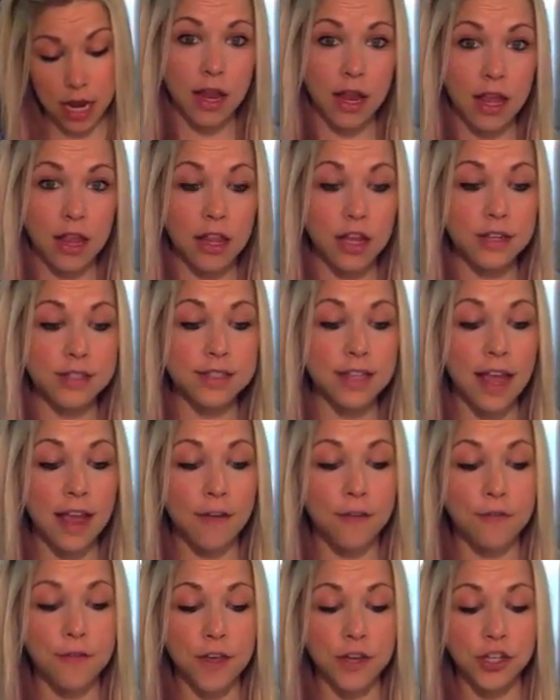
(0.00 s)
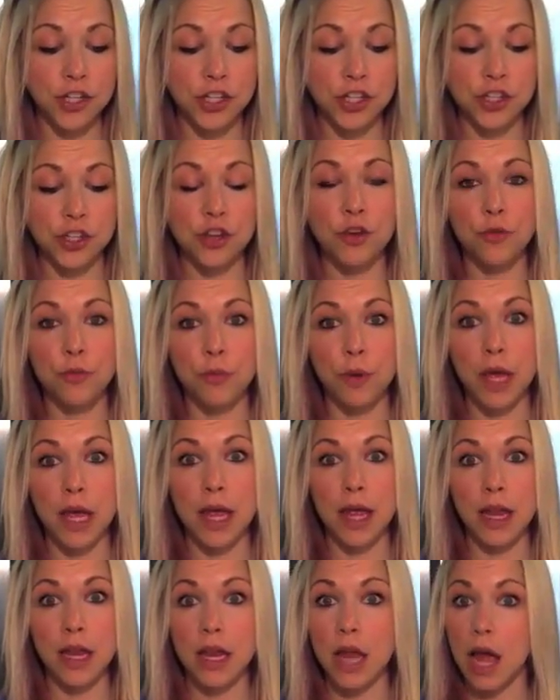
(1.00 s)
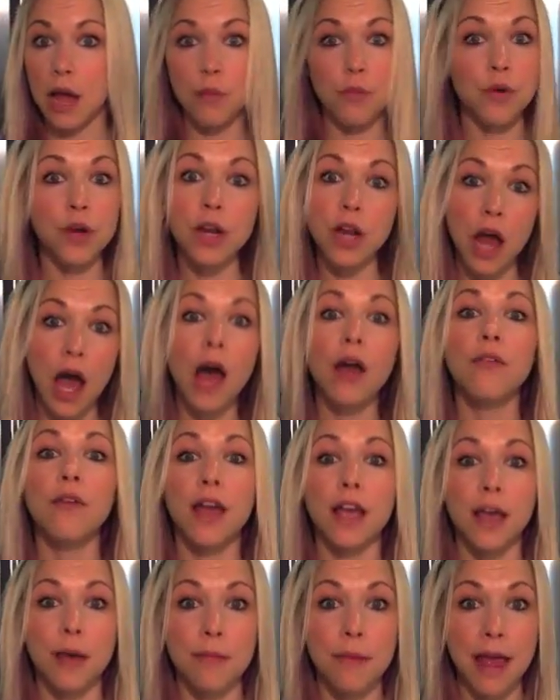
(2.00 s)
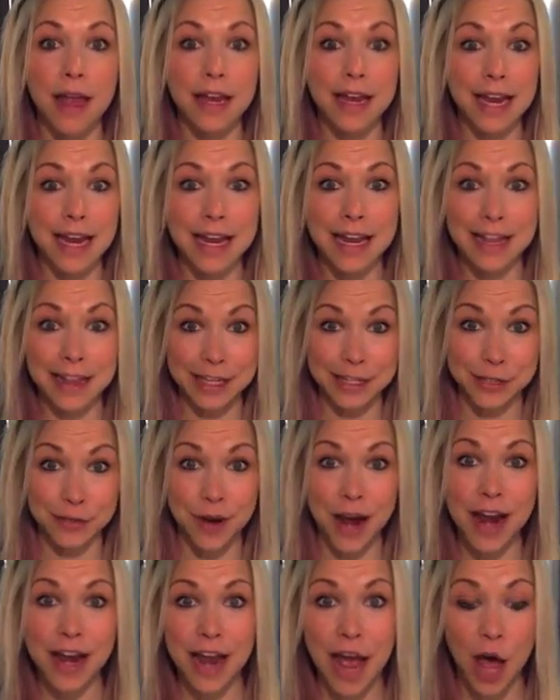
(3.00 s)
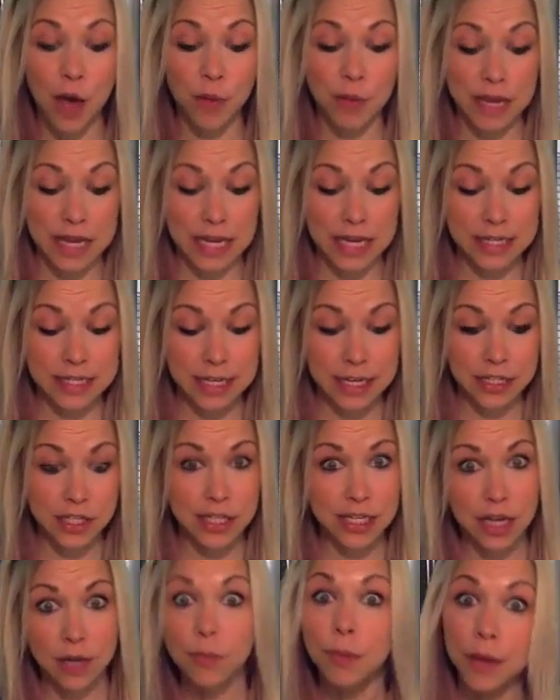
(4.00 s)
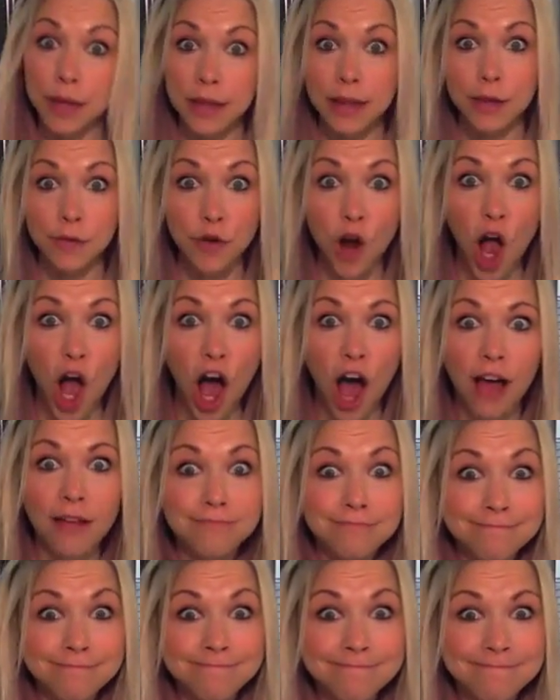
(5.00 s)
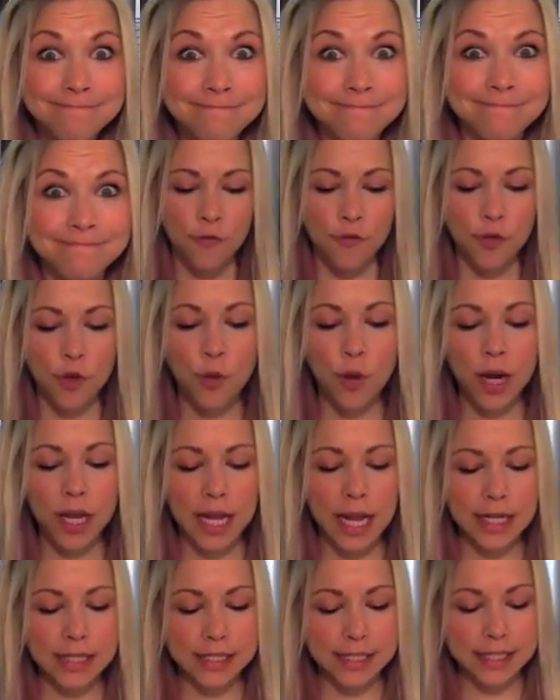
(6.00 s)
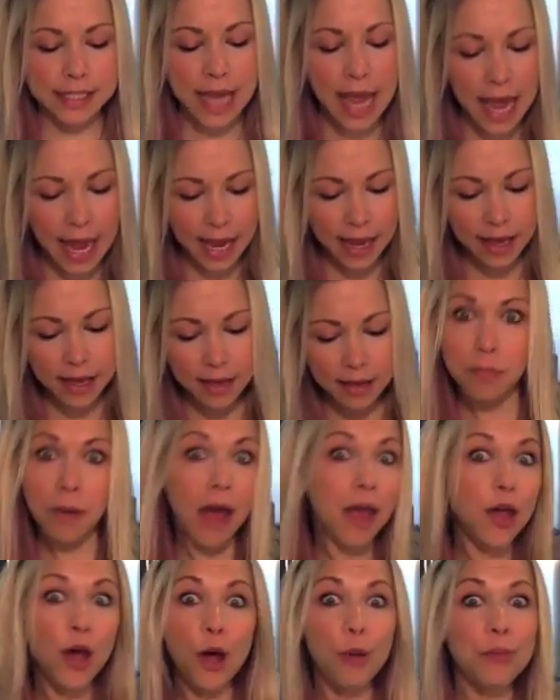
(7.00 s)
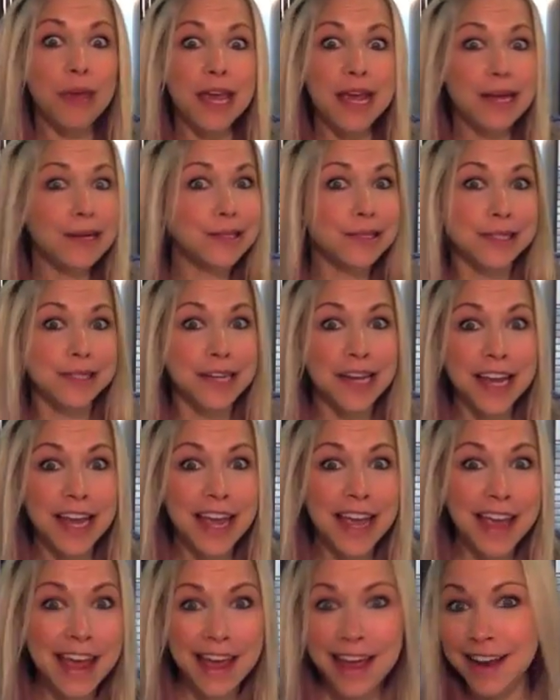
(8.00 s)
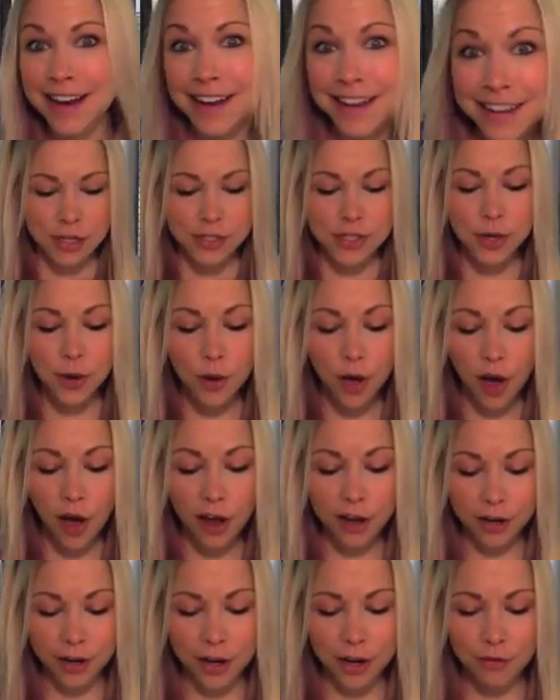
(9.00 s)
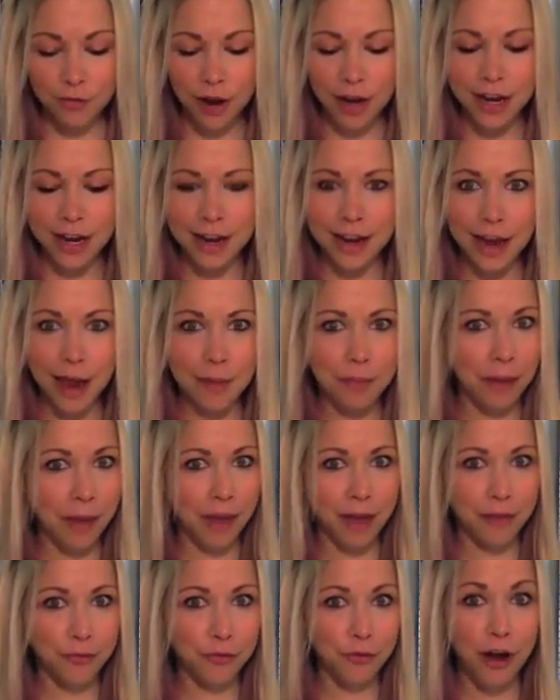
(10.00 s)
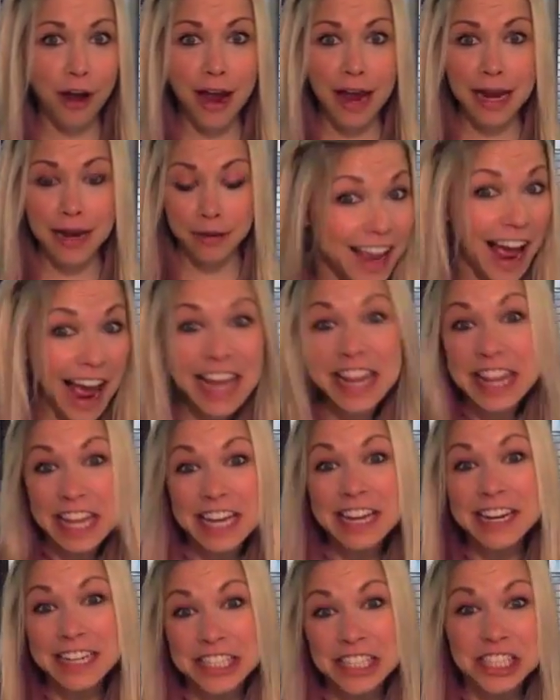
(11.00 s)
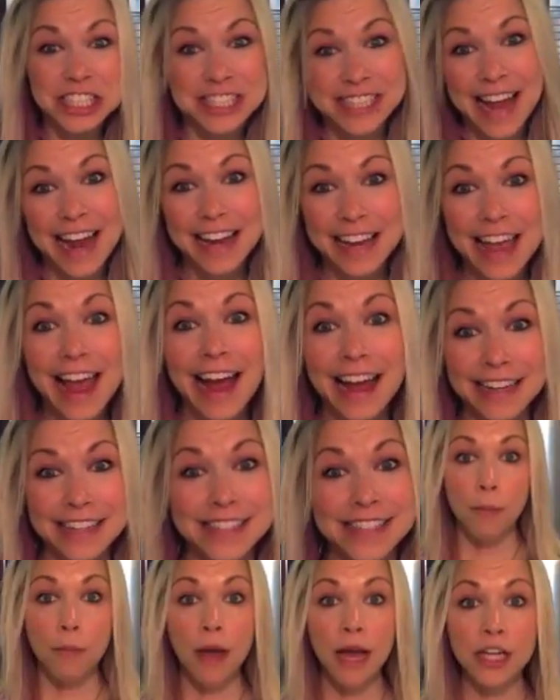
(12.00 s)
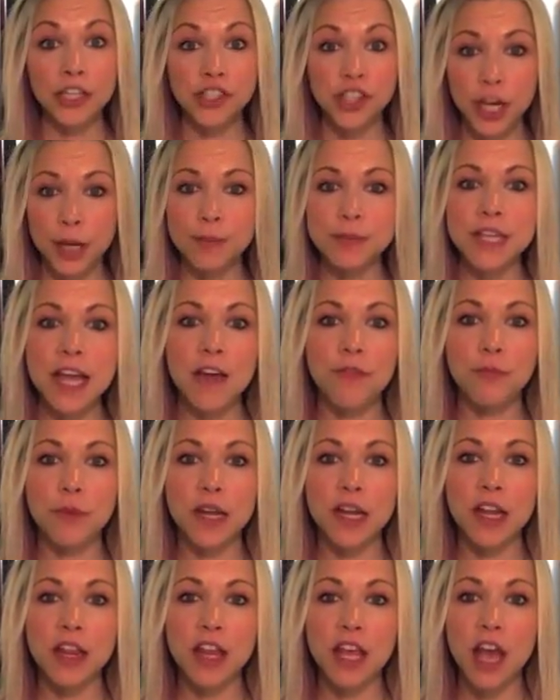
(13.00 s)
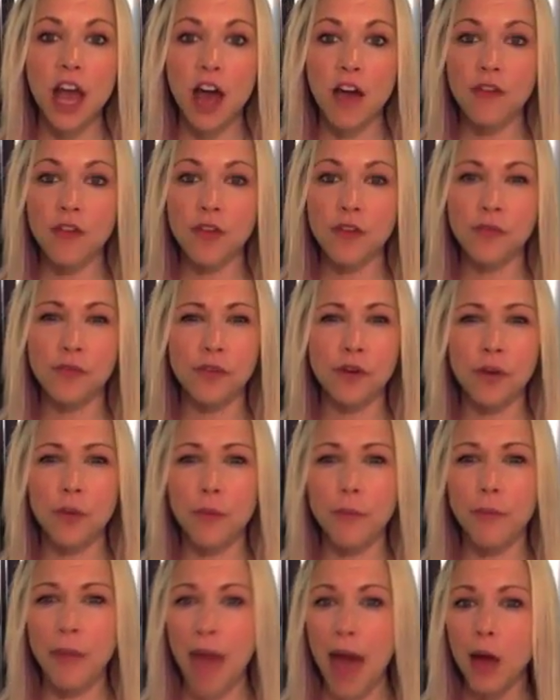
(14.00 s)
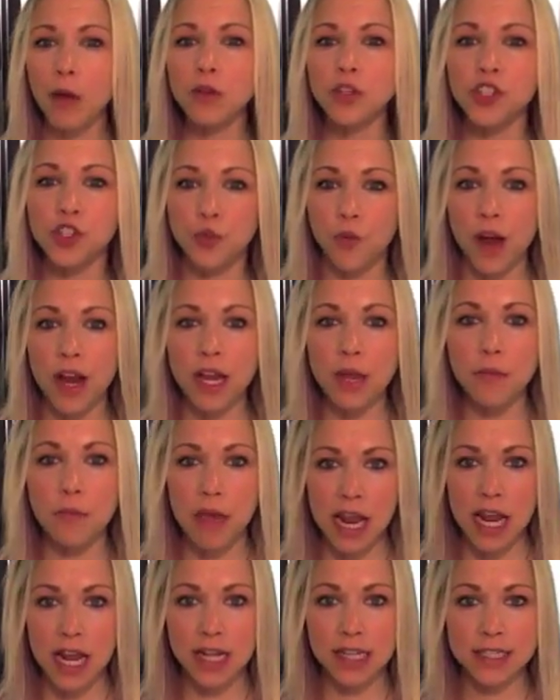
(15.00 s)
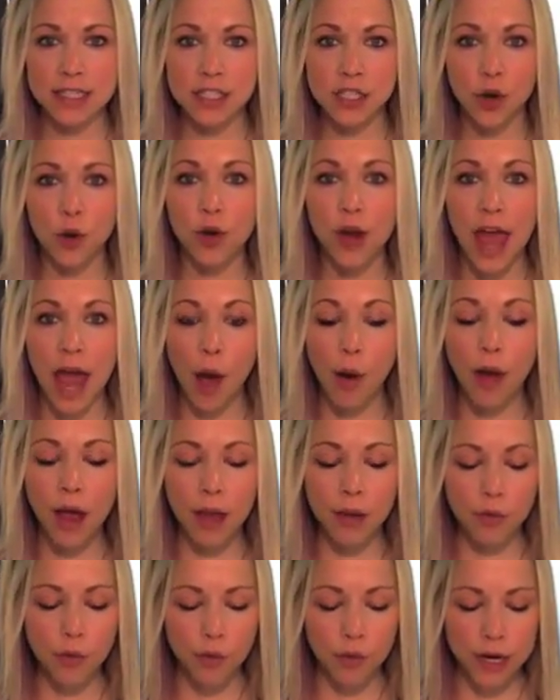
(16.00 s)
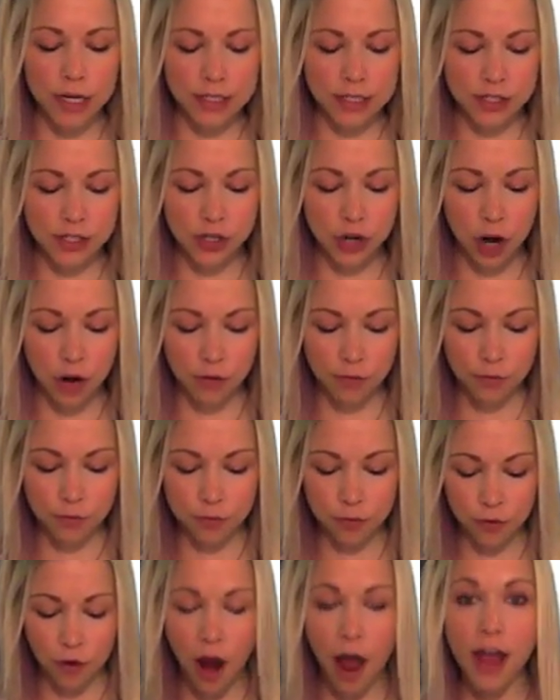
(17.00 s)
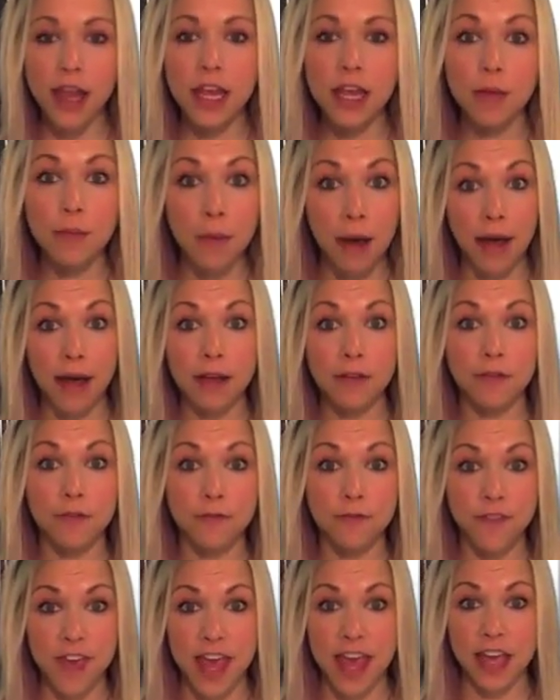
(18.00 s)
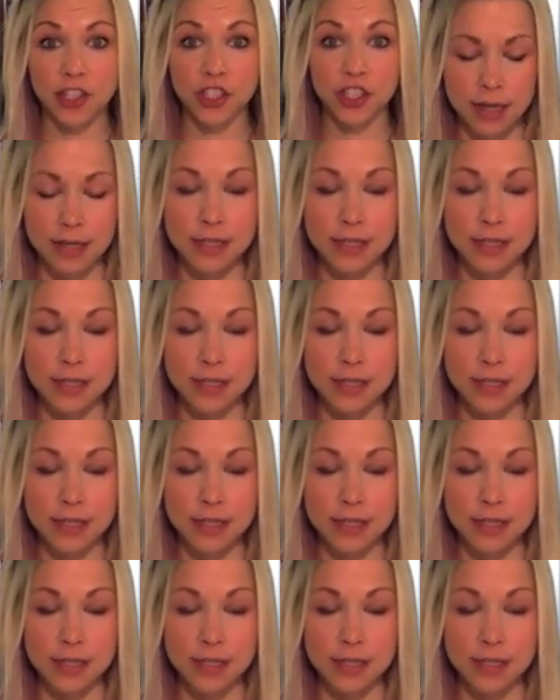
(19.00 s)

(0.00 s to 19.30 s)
It looks like fish soup, but I would not recommend eating this right now because it's completely raw. If you want to get sick, by all means, dig in. So Cod, are you ready to get pan fried? I think it just said yes. My chips have been in the oven for about 20 minutes, so now I am going to start frying my fish.